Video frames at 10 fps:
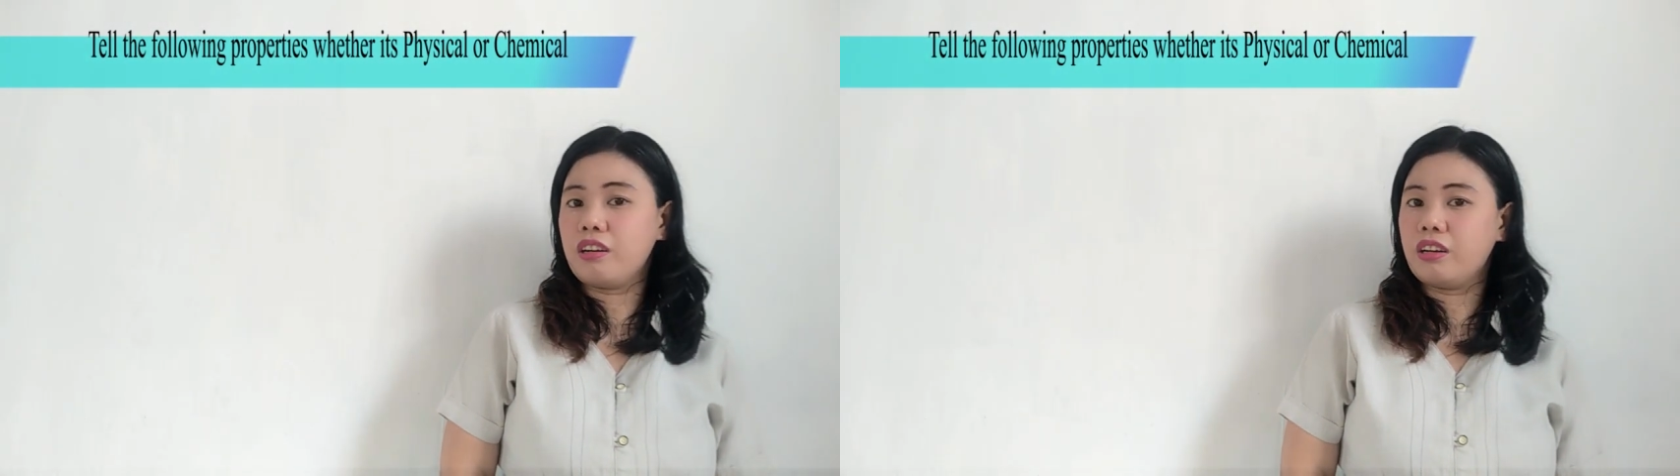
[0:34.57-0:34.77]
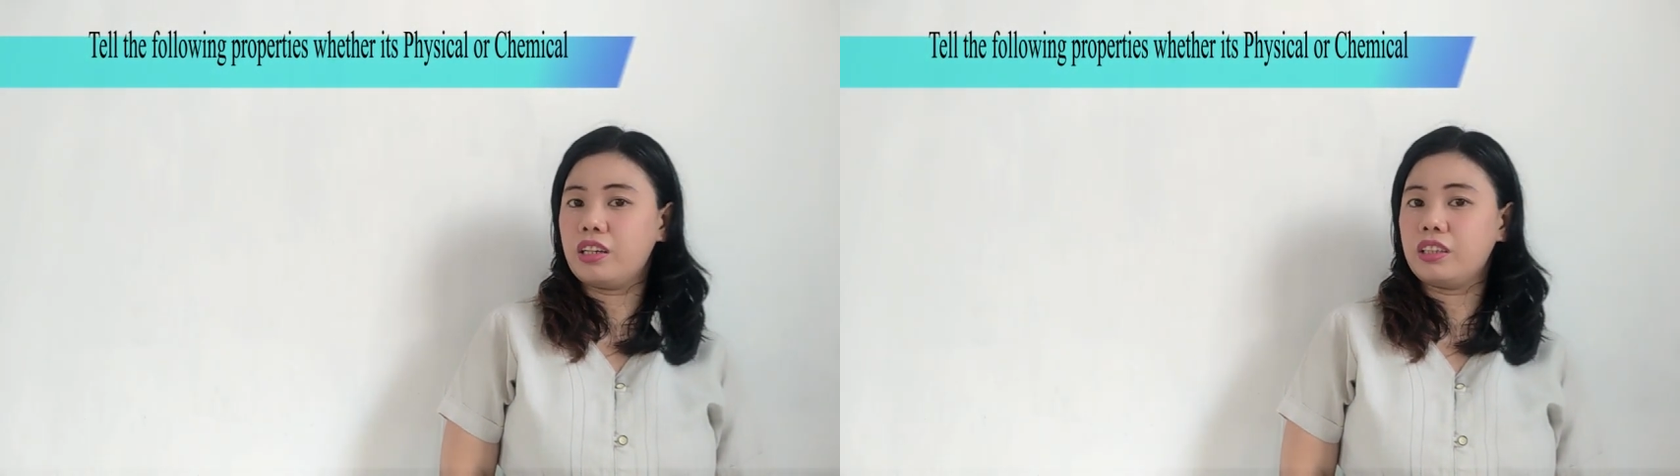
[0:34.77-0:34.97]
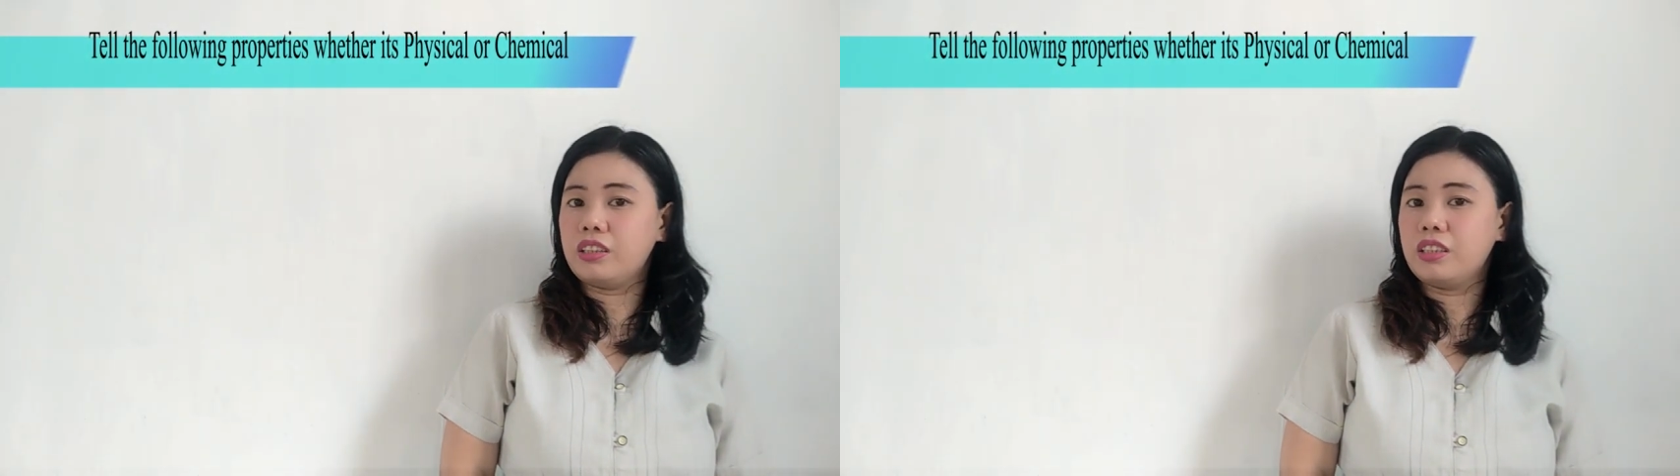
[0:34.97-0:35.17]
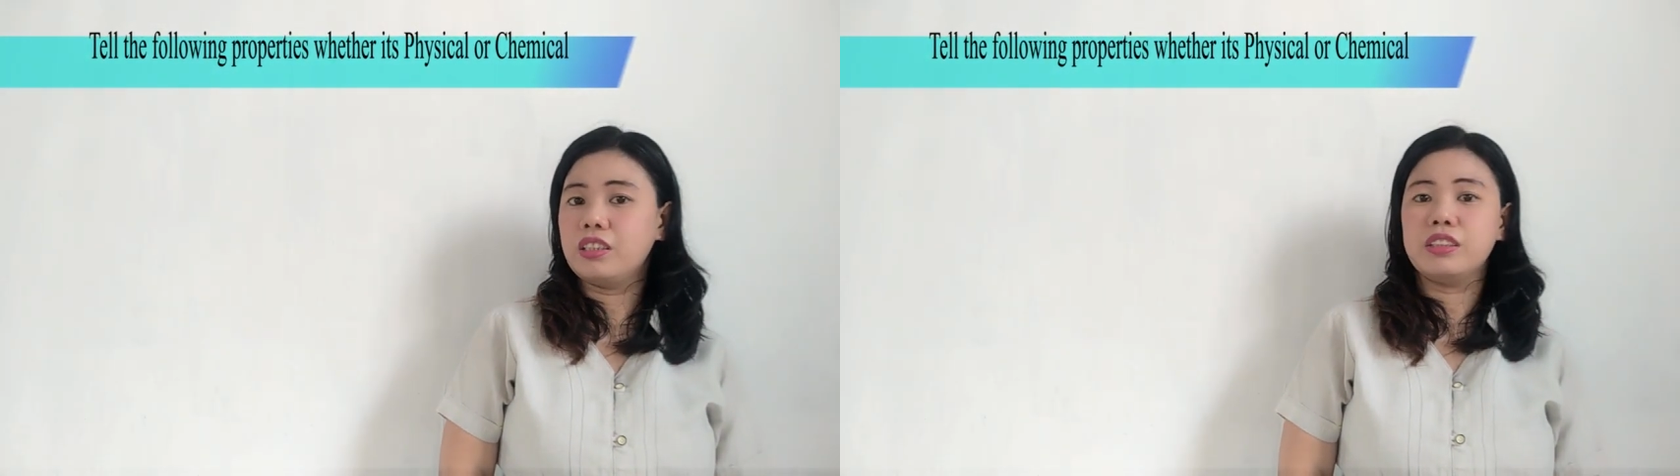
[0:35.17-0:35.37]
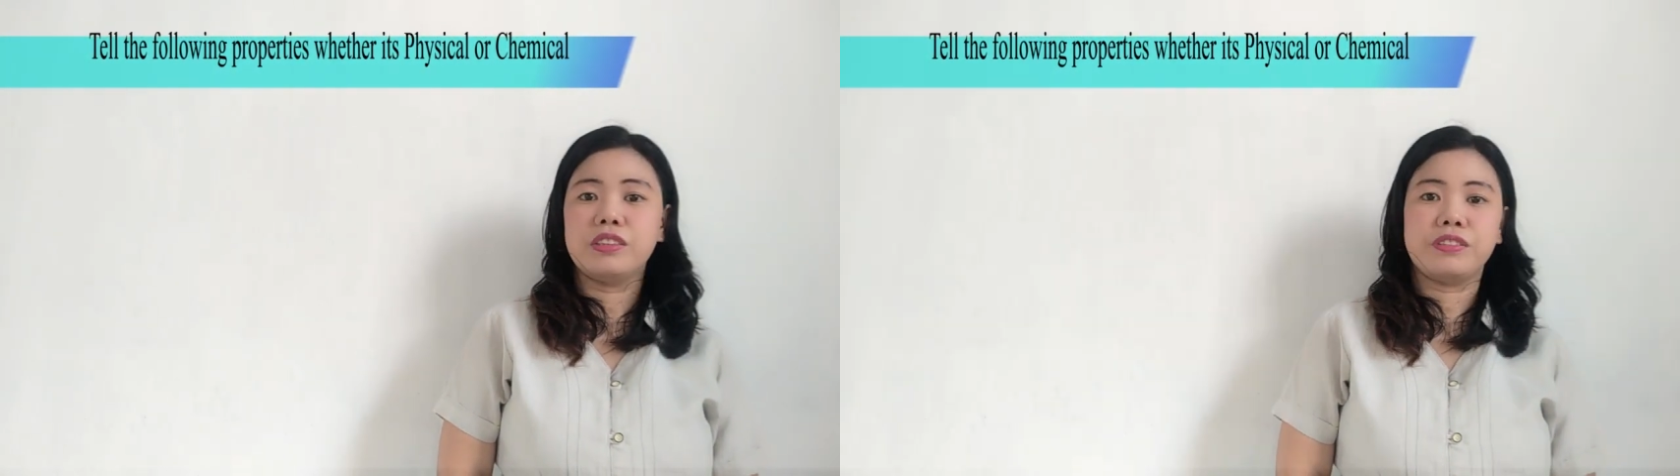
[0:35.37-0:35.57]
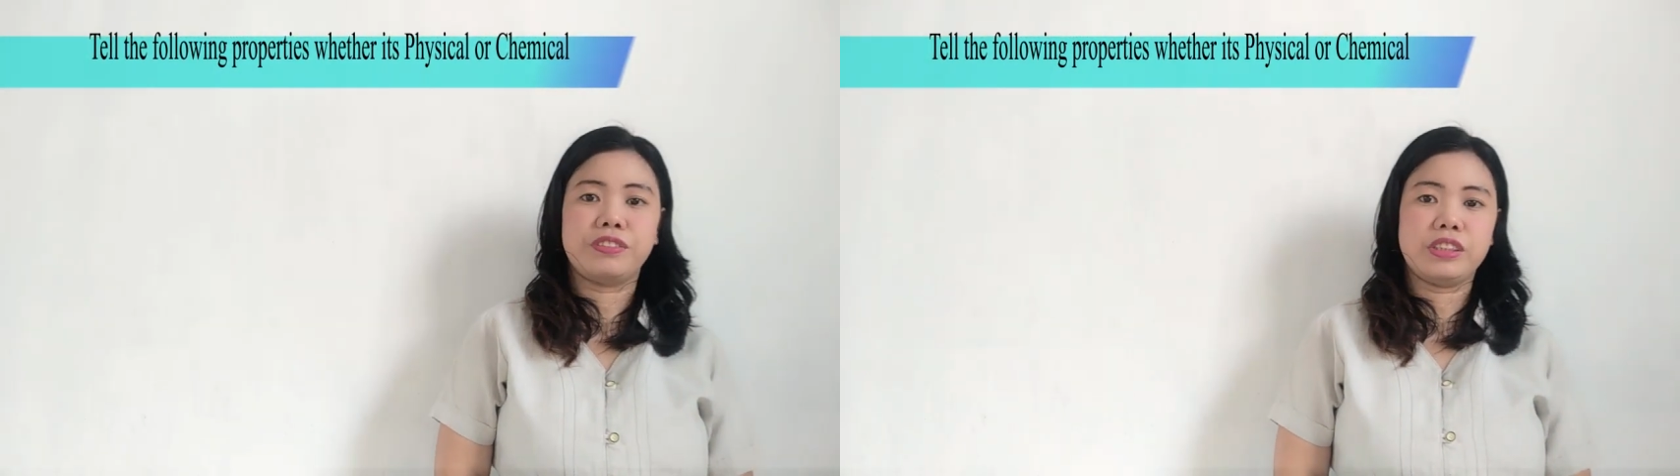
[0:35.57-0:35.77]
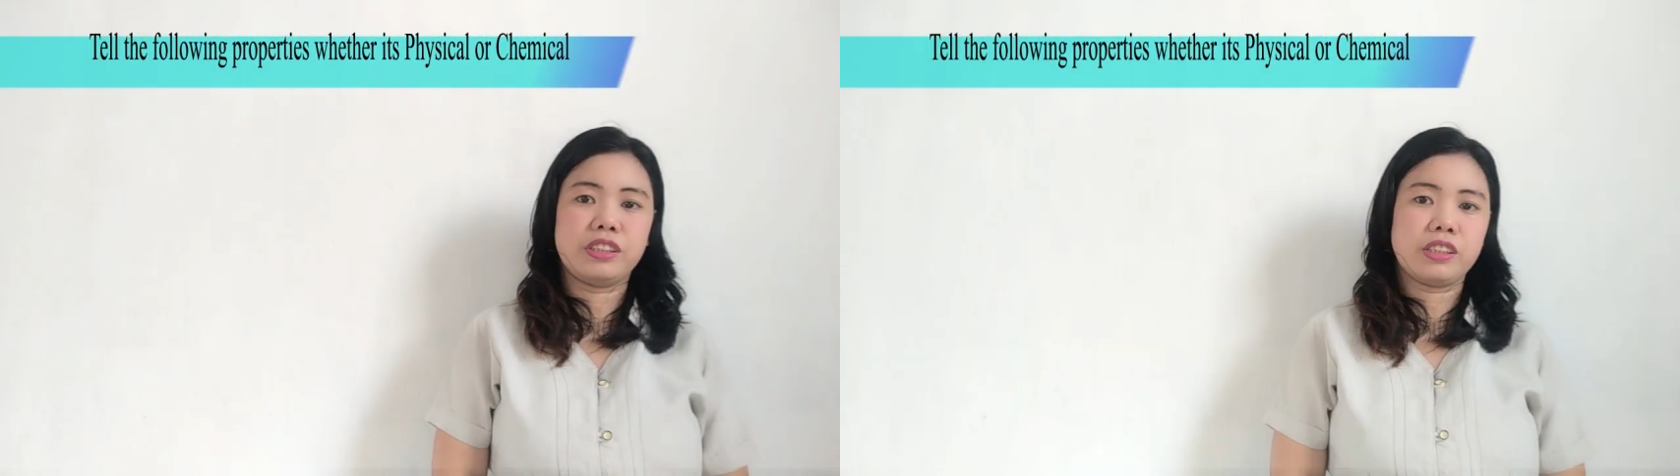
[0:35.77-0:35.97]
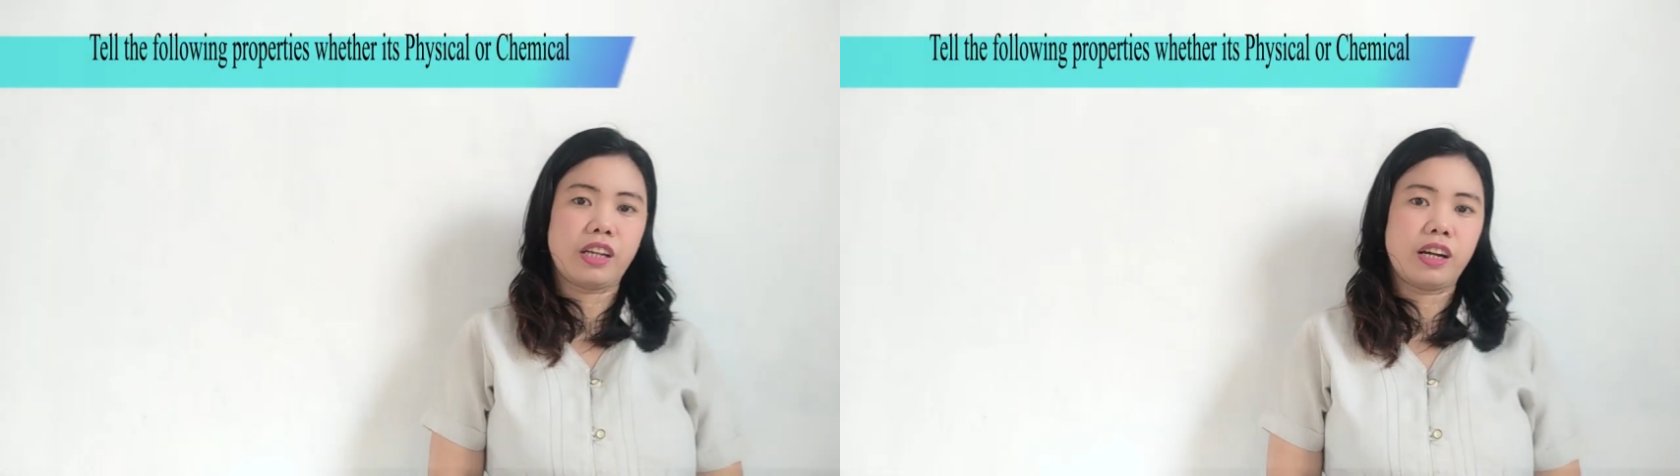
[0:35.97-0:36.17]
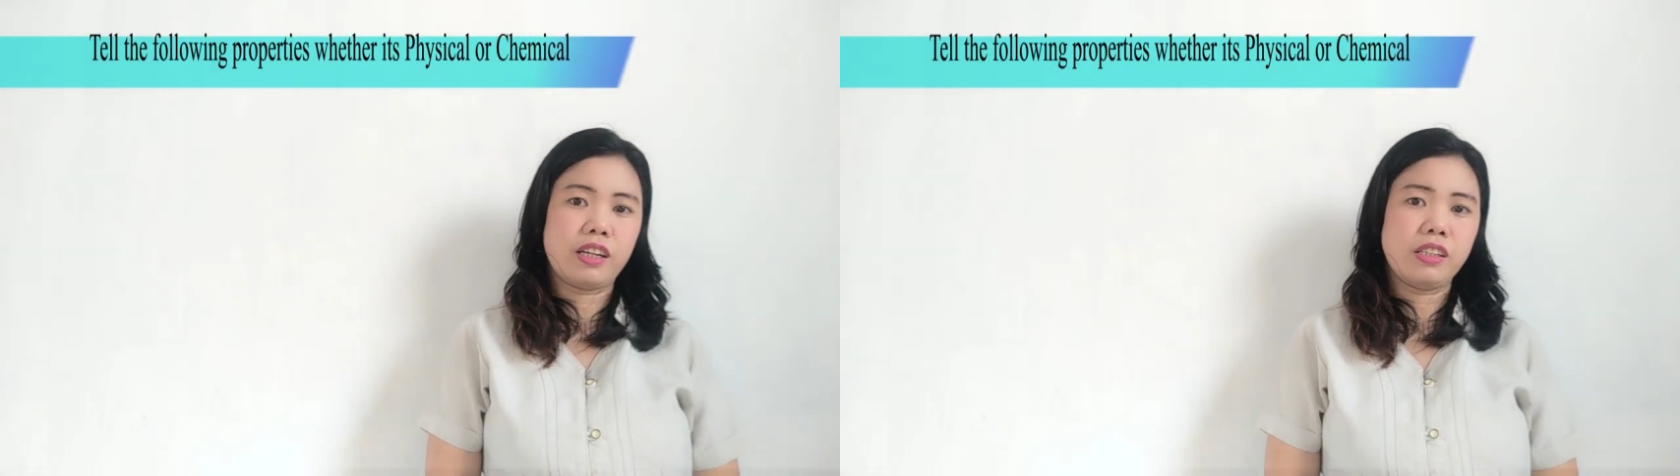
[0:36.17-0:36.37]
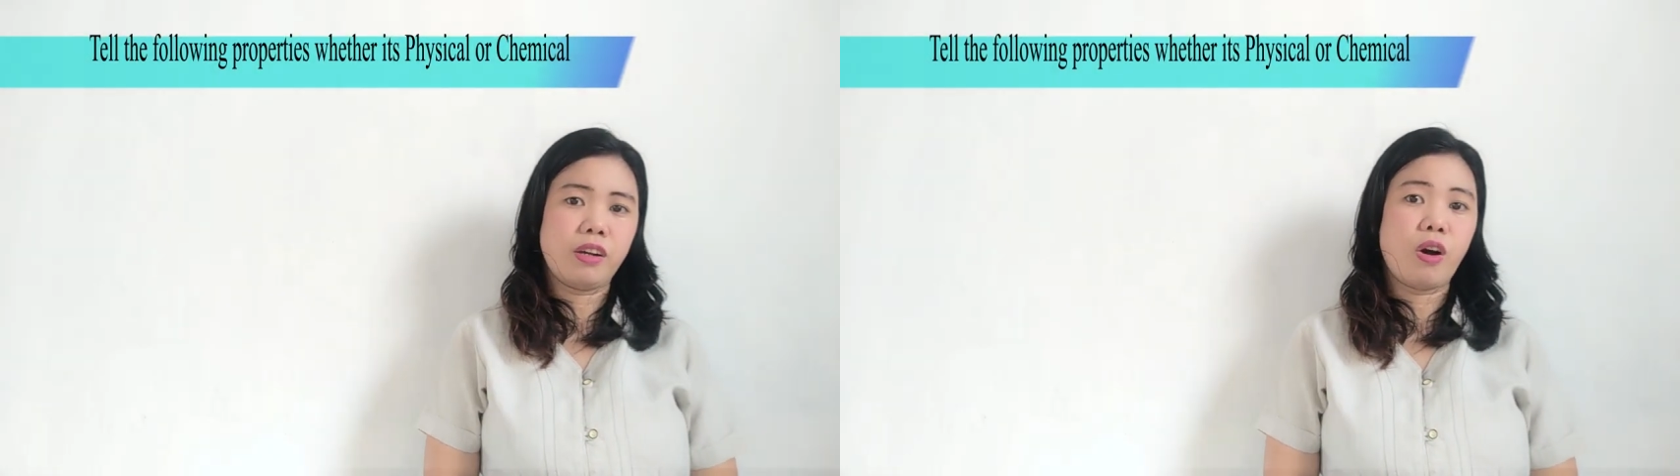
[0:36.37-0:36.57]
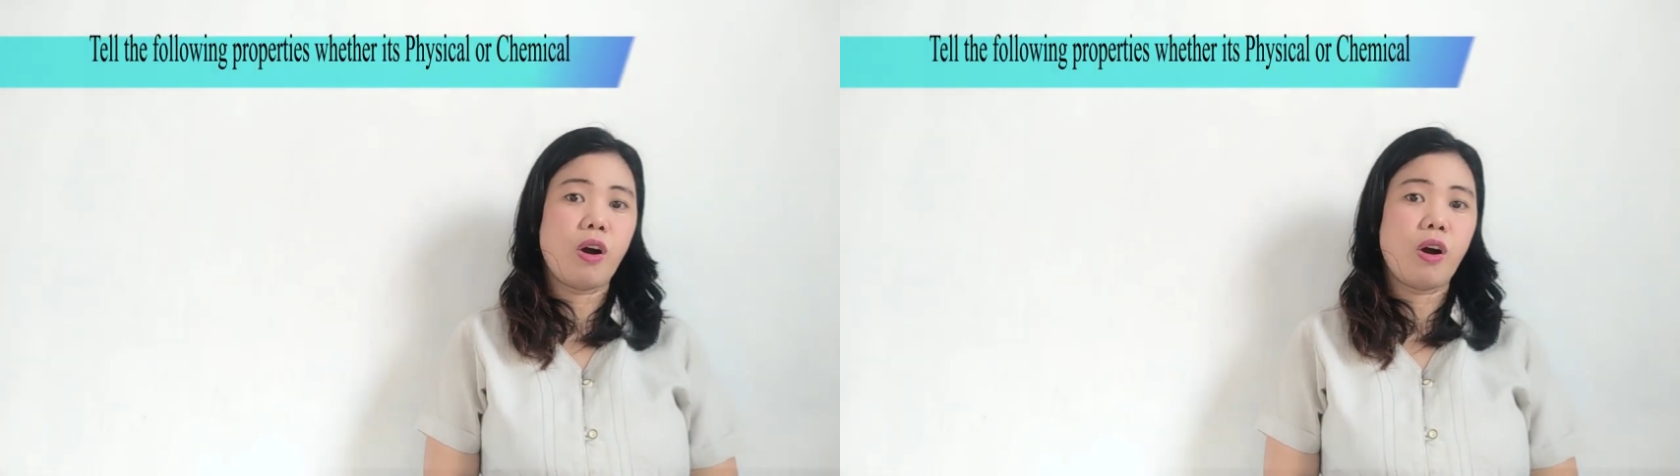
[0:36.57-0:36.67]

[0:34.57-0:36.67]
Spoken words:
are physical